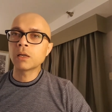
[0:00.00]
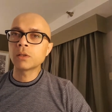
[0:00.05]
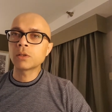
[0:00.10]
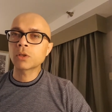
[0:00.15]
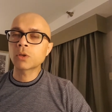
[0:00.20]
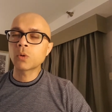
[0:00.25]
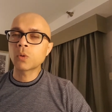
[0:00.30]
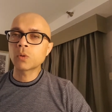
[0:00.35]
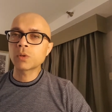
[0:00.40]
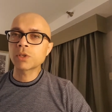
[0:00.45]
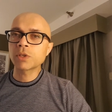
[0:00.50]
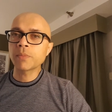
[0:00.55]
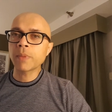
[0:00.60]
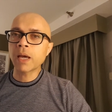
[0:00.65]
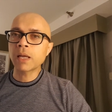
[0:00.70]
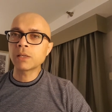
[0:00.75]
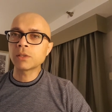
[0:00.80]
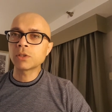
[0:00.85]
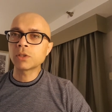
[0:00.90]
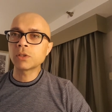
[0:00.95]
the course
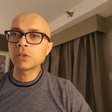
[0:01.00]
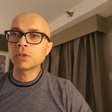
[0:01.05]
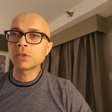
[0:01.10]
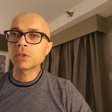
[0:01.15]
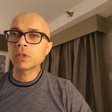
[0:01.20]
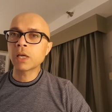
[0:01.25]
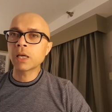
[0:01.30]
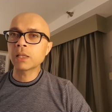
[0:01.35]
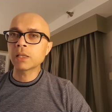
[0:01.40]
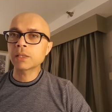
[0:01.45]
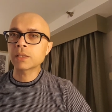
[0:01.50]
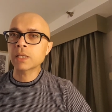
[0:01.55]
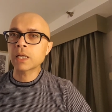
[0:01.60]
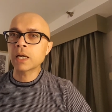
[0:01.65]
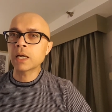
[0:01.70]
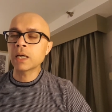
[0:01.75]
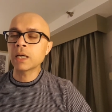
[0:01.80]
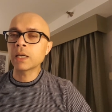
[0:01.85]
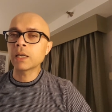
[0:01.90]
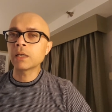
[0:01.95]
managers,
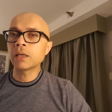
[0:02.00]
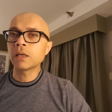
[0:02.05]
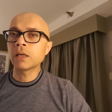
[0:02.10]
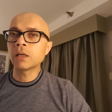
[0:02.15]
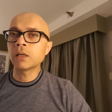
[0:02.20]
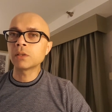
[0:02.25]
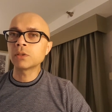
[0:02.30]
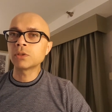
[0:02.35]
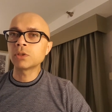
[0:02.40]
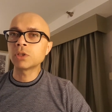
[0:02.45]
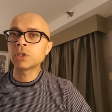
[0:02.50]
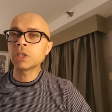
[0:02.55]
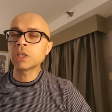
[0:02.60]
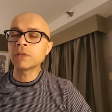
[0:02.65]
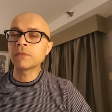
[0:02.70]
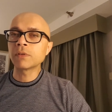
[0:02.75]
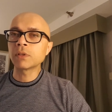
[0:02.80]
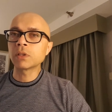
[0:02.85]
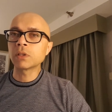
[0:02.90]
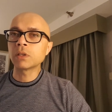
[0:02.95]
LSI,
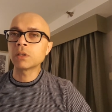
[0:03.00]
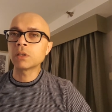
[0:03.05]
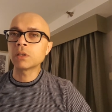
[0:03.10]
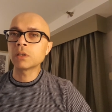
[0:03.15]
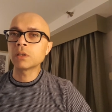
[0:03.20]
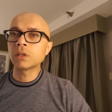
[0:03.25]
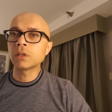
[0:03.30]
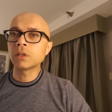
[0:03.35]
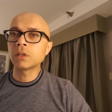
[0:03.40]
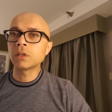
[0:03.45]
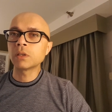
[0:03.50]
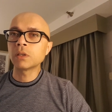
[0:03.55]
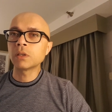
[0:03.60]
Geneva